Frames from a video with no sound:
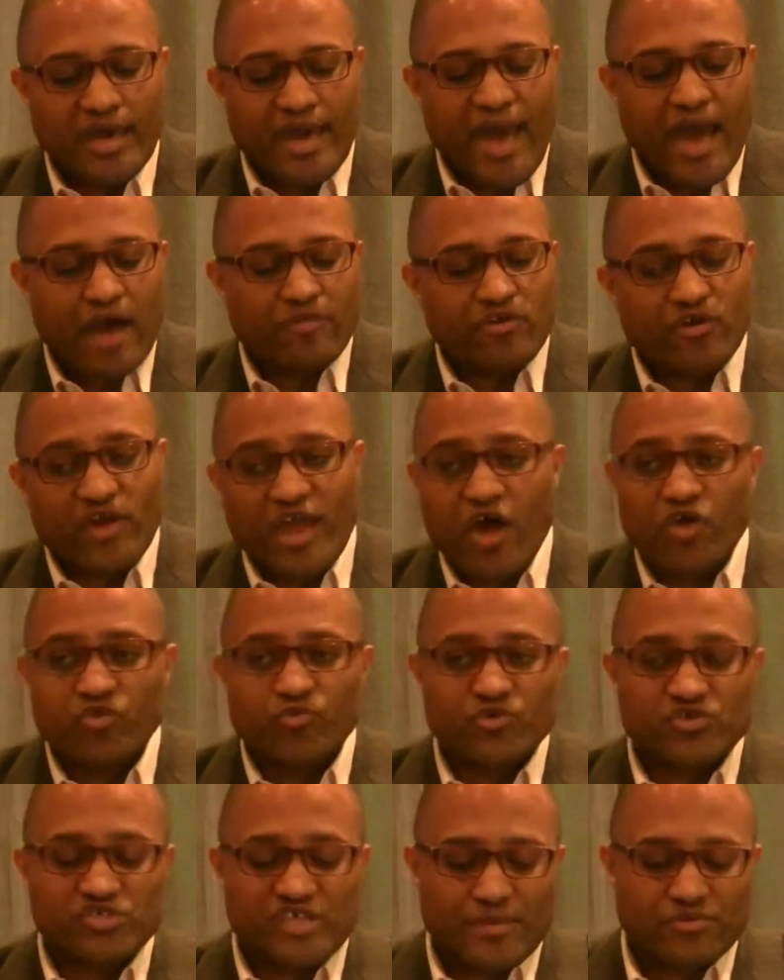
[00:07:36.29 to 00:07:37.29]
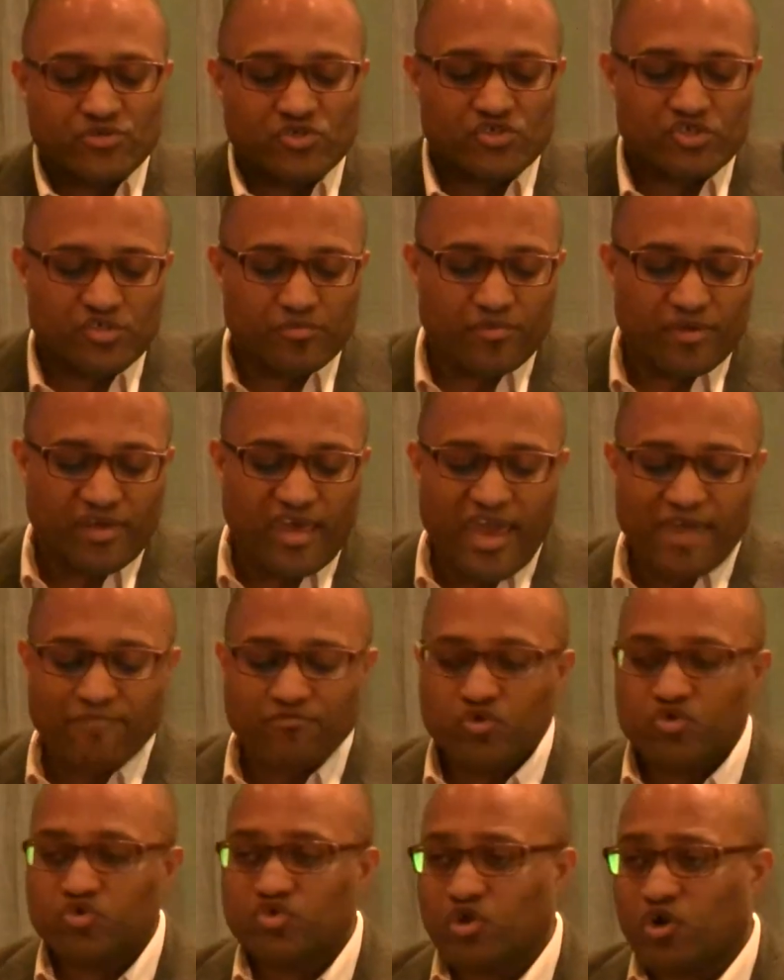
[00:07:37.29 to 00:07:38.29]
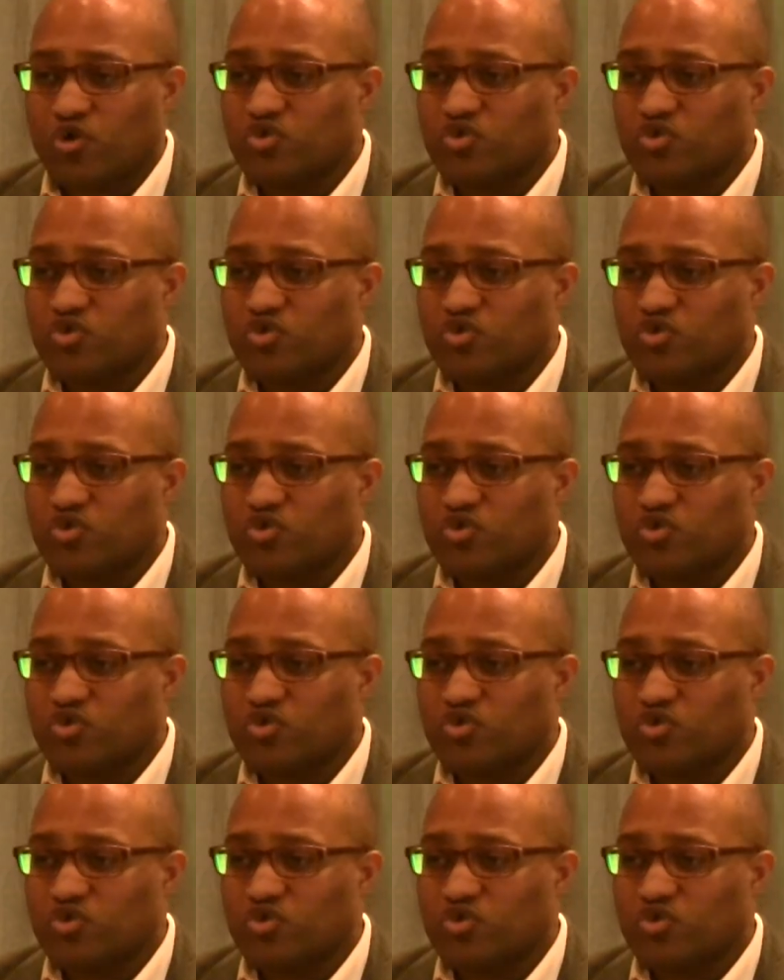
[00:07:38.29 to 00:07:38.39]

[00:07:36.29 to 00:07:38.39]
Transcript: how their health perceptions and behaviors